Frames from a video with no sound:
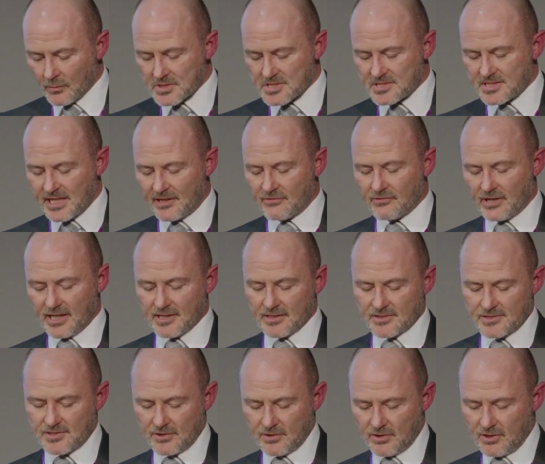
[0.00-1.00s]
dead right.
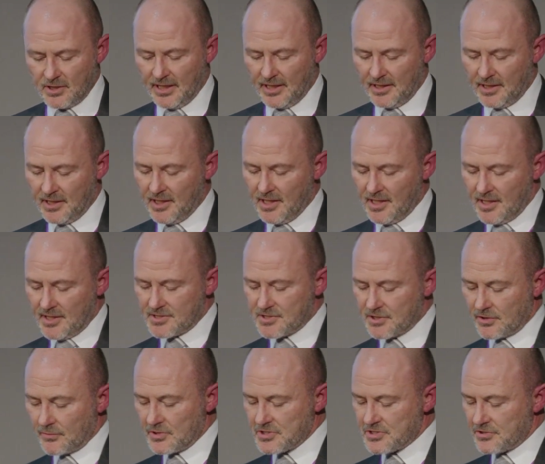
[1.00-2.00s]

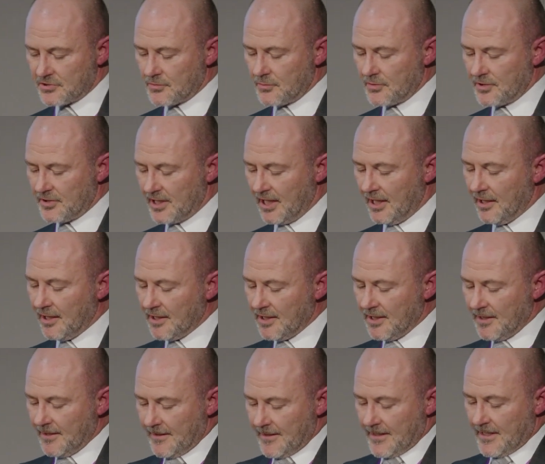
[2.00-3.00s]
So we stuck with that.
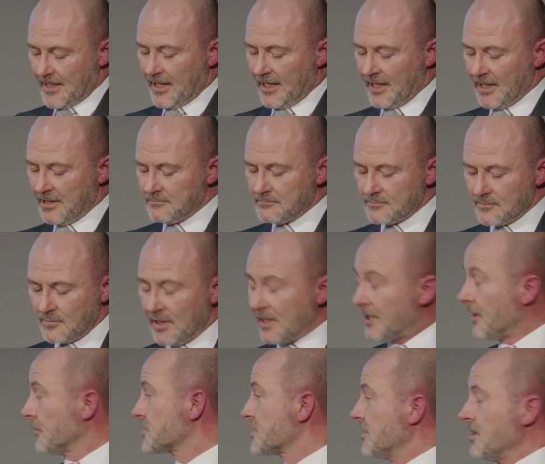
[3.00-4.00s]
And
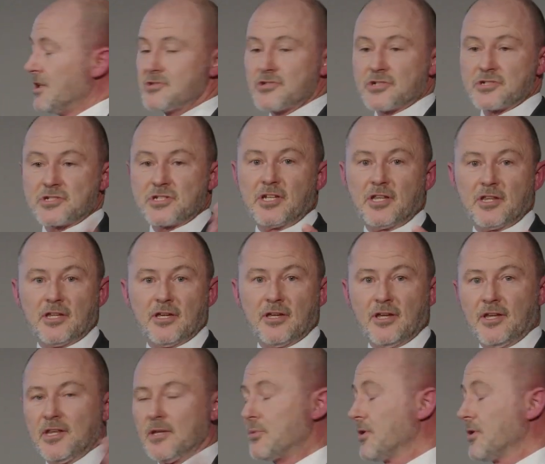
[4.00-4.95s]
I was interested in the